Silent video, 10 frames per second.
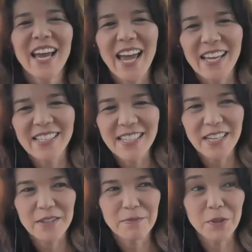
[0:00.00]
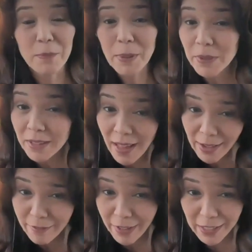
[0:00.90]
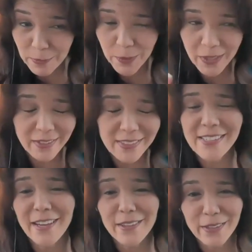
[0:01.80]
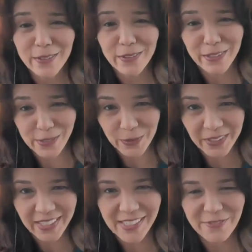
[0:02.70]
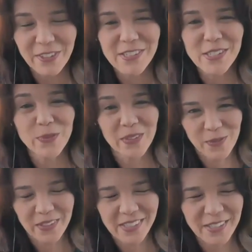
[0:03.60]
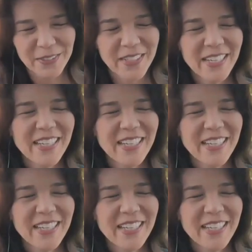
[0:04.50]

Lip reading: and there aren't people alive anymore to tell you their stories versus World War II.